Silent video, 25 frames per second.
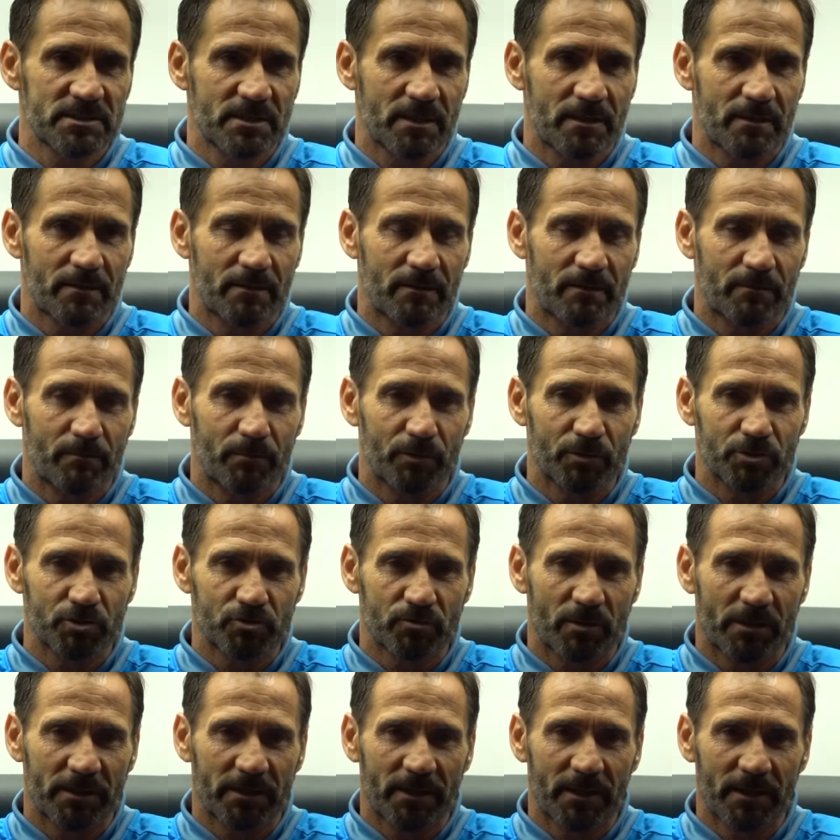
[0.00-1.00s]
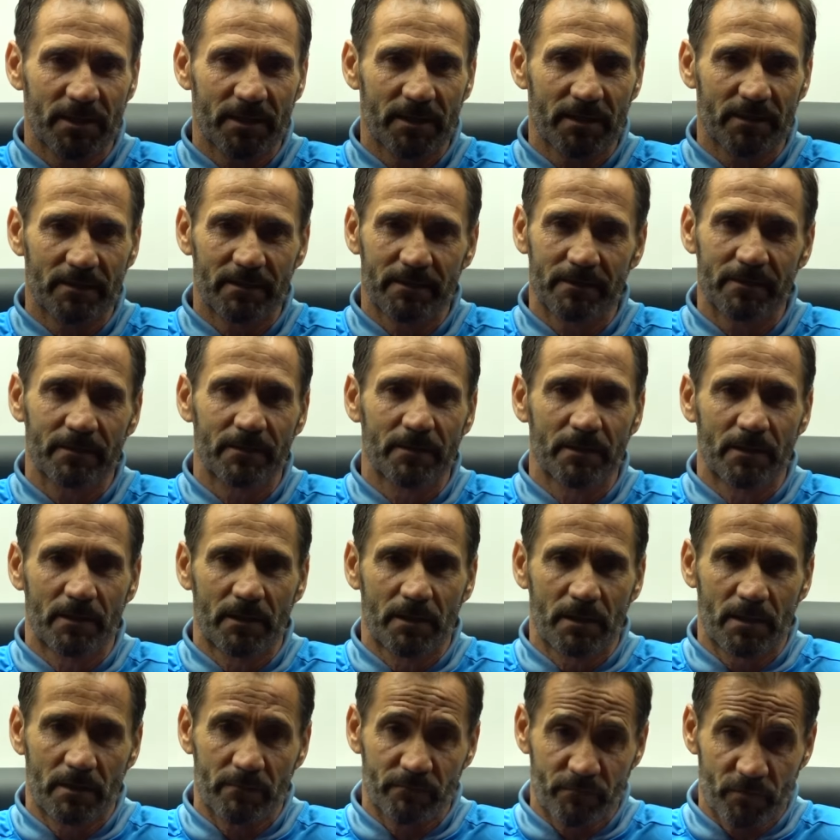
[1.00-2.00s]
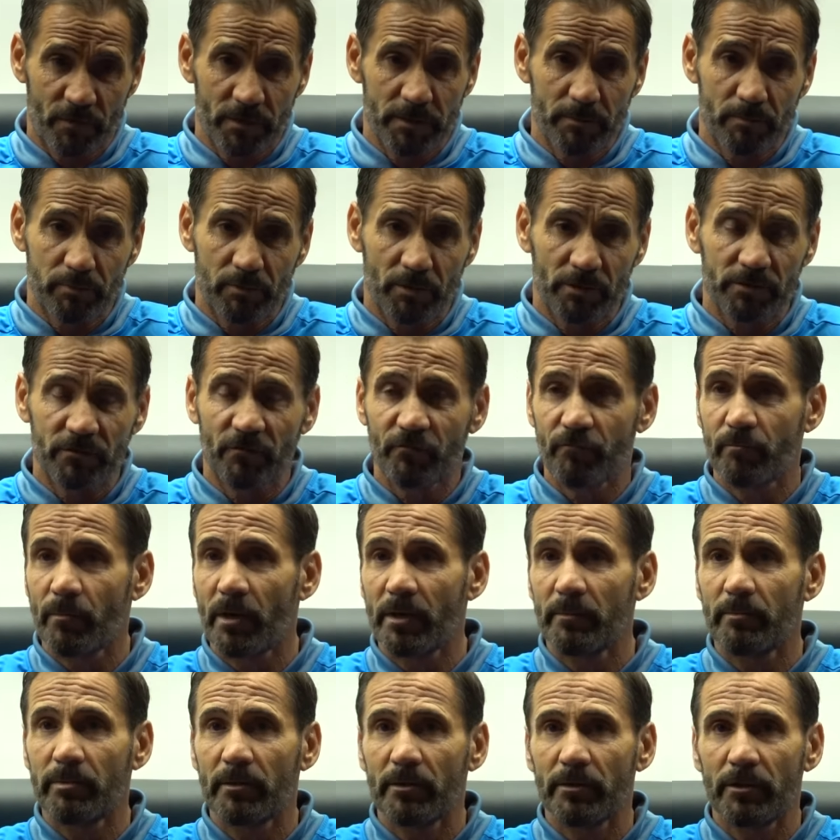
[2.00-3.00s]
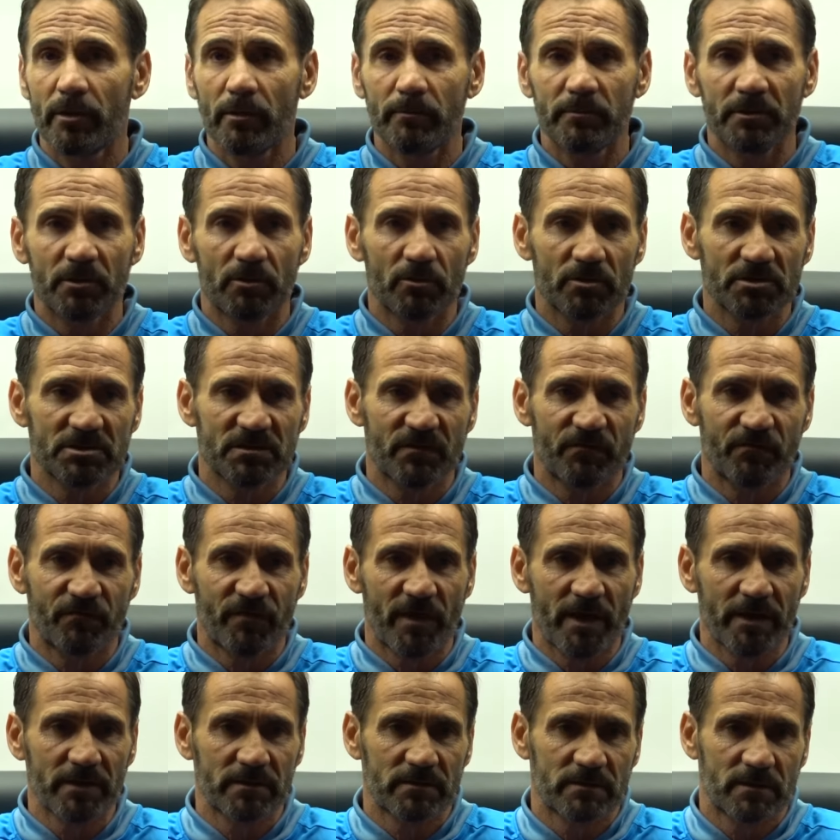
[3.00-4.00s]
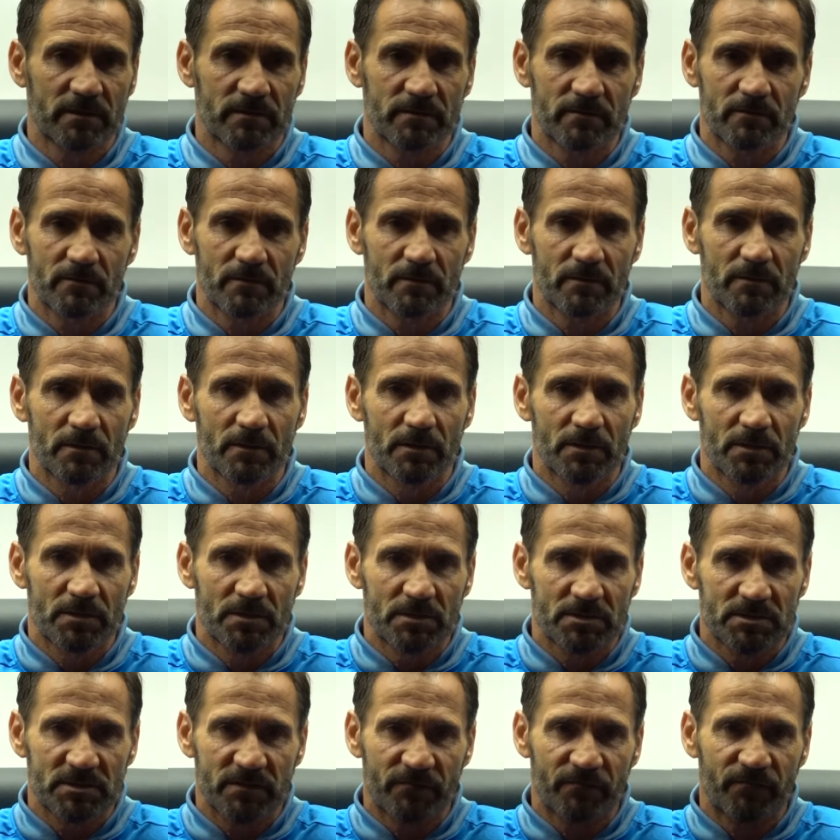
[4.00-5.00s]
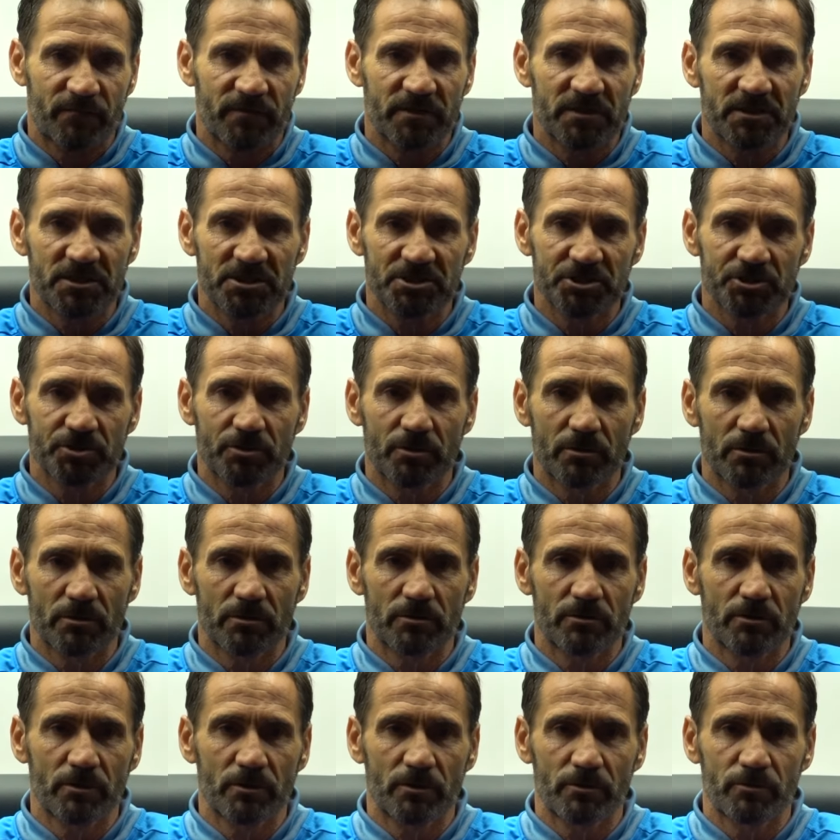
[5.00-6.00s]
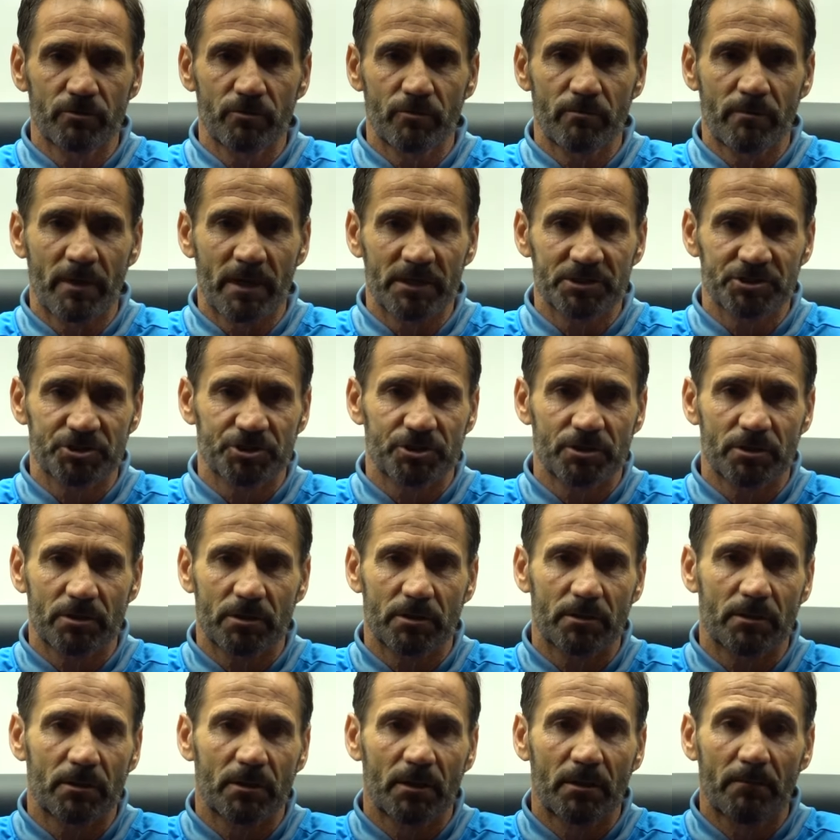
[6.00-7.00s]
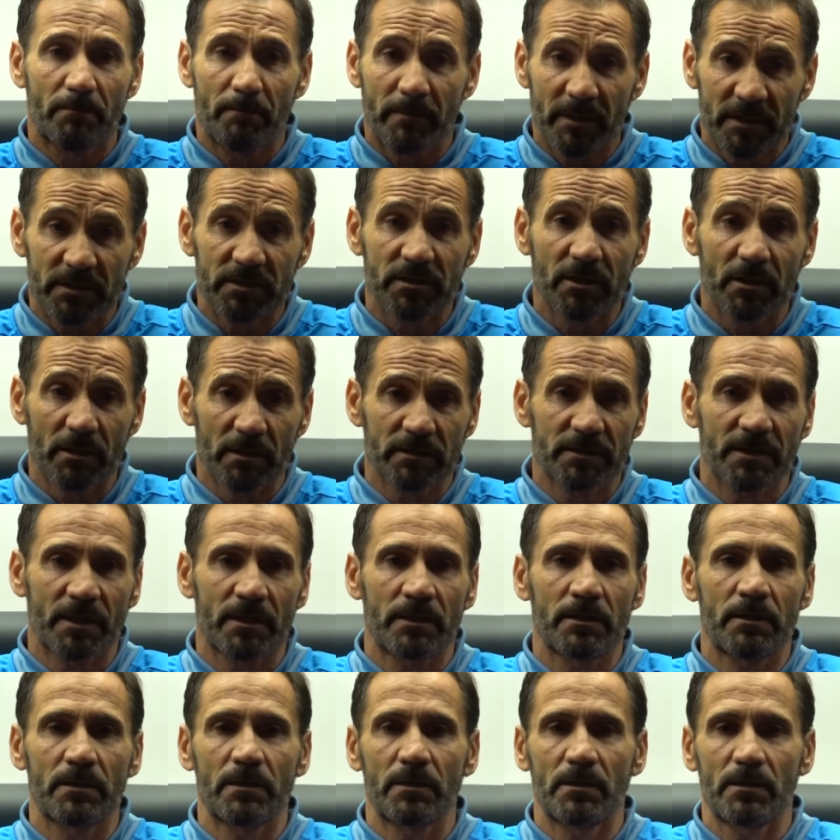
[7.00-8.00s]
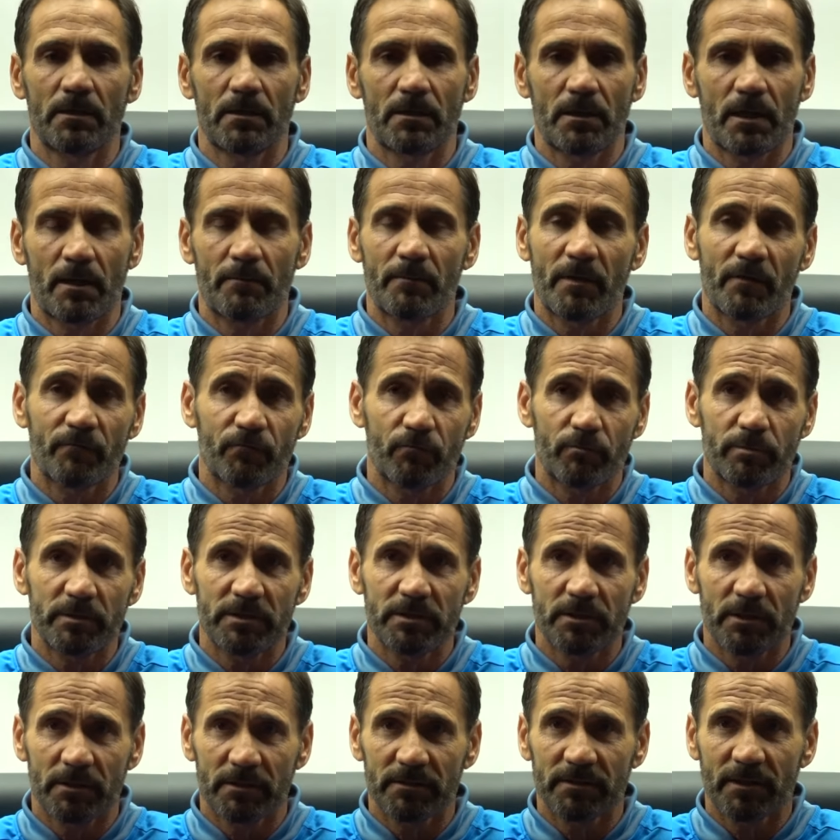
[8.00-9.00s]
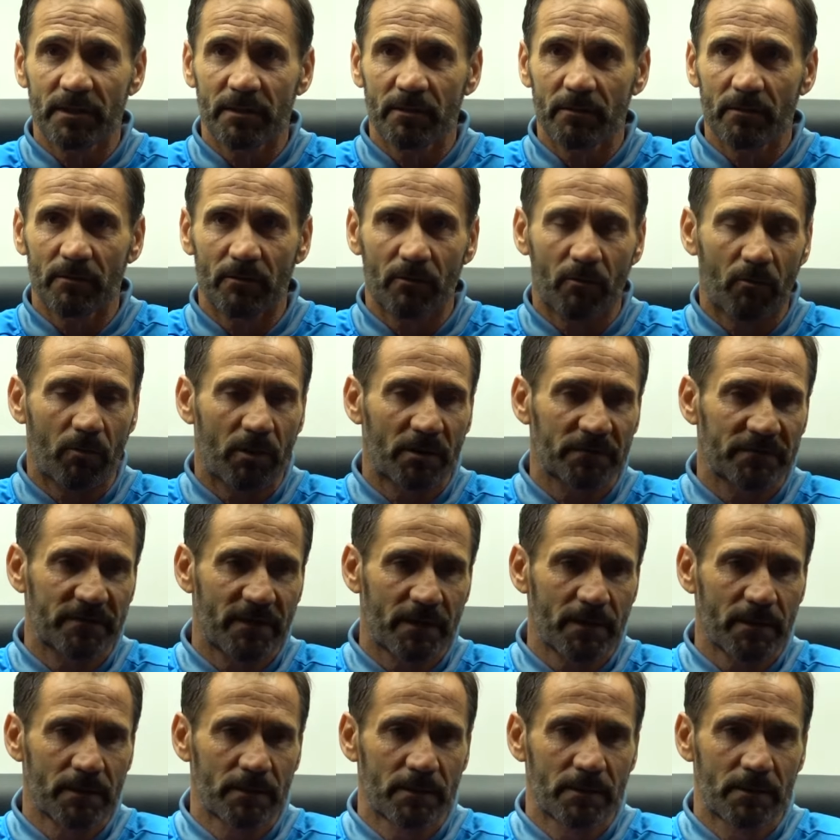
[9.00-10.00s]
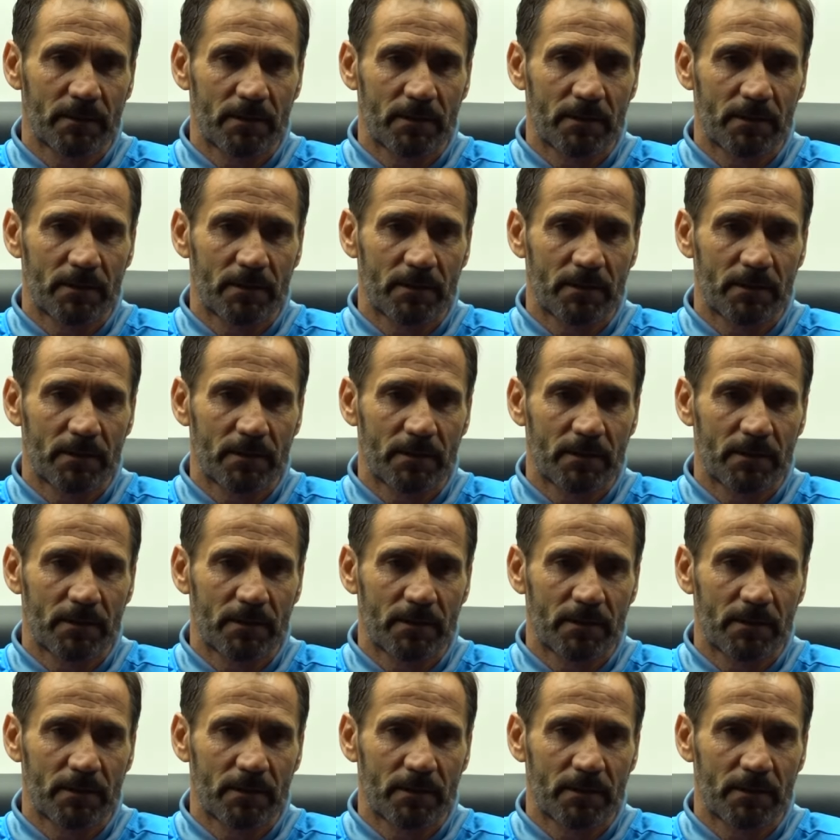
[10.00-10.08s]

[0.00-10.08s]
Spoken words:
Botswana, I'm very proud of my player because they fight and they finish the match better than Amavubi and than Rwanda.